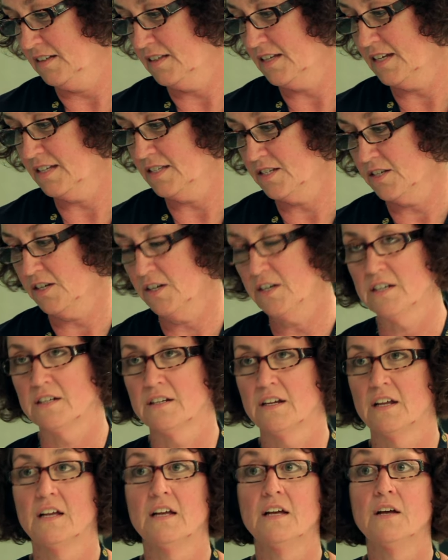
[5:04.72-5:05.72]
That's good.
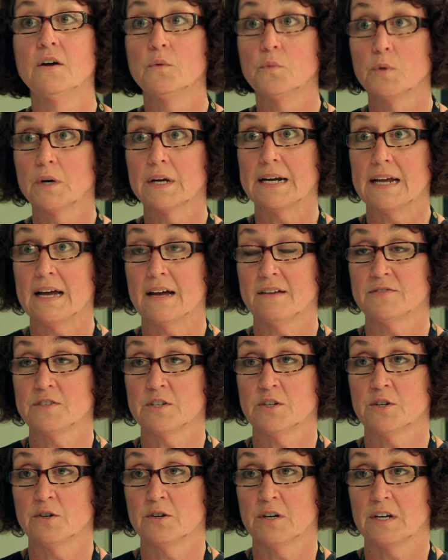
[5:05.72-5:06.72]
We're going to have to
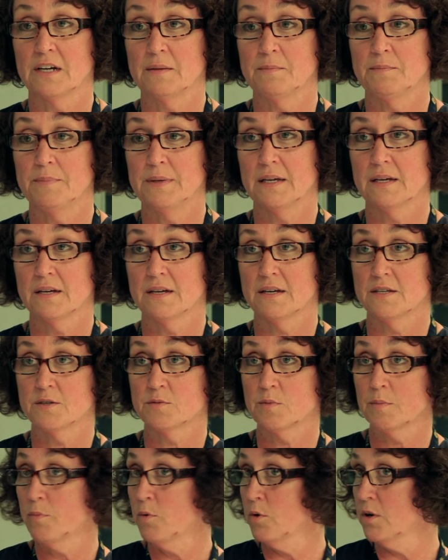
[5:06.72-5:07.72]
hurry
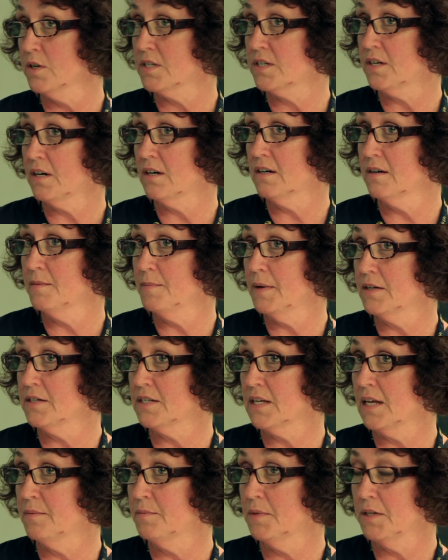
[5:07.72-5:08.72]
because report started about
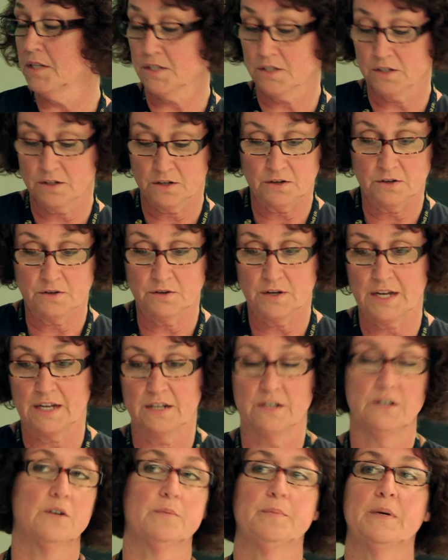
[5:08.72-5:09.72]
10 minutes ago
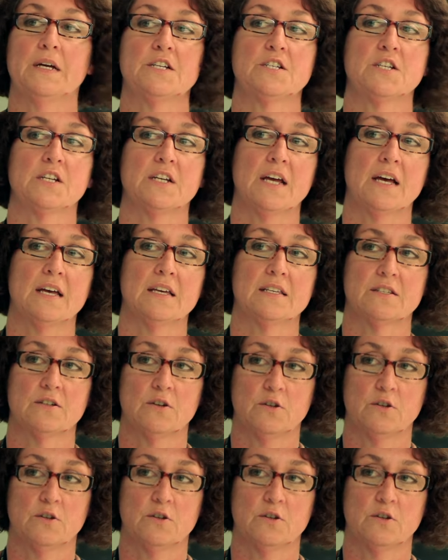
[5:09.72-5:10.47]
and your patient has an